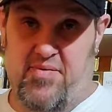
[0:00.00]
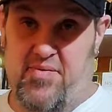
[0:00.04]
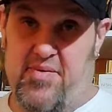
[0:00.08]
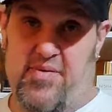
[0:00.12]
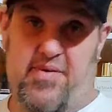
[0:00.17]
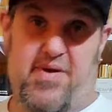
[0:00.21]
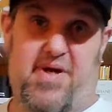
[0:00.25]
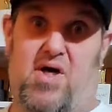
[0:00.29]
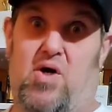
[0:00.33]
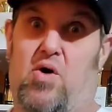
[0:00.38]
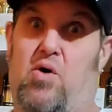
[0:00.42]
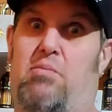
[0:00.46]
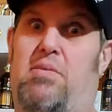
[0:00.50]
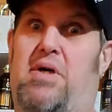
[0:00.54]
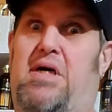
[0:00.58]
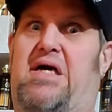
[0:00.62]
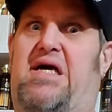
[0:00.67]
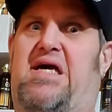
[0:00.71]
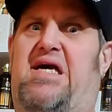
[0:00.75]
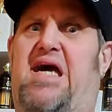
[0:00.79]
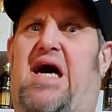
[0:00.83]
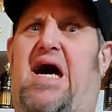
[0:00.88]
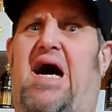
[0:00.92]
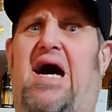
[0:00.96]
were like, "Oh my
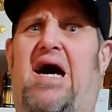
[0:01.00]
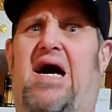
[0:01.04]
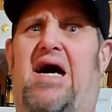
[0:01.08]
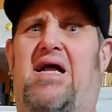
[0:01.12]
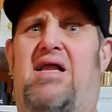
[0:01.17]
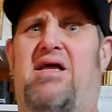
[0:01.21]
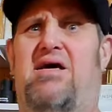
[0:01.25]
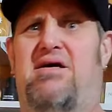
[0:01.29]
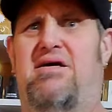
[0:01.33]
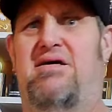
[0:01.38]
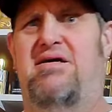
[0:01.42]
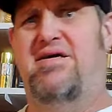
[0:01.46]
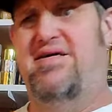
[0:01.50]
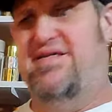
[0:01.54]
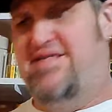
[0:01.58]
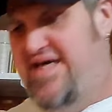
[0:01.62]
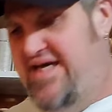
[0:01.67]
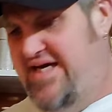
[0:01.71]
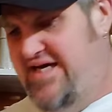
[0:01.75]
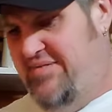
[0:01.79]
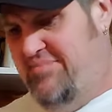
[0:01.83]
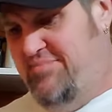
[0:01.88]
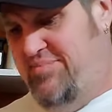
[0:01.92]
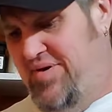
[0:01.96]
God, you're
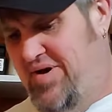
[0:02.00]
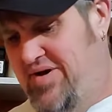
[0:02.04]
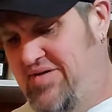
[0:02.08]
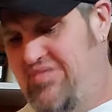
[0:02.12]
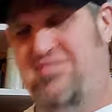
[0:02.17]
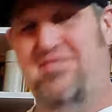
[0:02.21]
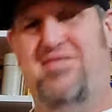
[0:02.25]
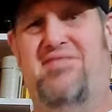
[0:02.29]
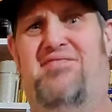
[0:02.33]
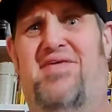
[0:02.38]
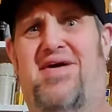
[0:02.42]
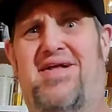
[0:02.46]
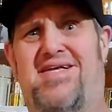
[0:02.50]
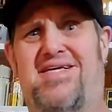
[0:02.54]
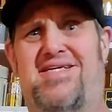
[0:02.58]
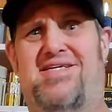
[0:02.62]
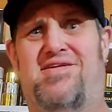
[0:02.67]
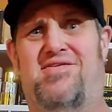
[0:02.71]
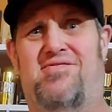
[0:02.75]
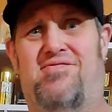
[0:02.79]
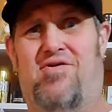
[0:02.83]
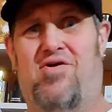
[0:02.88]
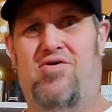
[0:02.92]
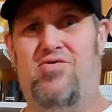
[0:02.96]
taking a bottle of Aventus on
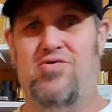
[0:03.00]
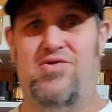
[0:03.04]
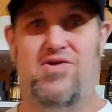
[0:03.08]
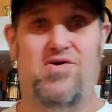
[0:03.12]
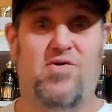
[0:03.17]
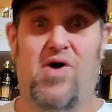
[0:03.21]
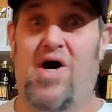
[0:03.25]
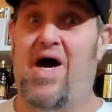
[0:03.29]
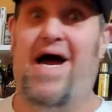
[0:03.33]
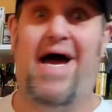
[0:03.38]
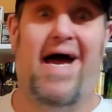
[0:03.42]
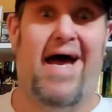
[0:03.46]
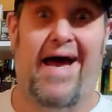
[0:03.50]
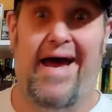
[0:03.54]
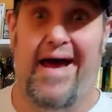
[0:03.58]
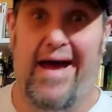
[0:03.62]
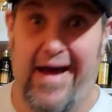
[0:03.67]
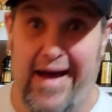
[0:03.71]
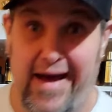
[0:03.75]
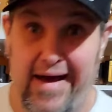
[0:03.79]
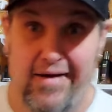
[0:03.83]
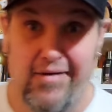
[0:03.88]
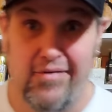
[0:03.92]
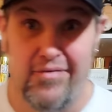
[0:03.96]
the road with you?
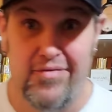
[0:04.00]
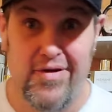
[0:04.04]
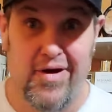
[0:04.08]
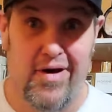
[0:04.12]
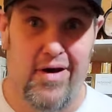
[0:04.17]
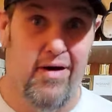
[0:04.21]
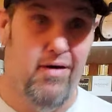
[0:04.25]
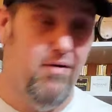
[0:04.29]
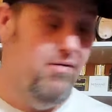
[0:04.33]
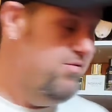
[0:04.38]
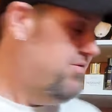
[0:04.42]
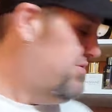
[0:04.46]
Hell no!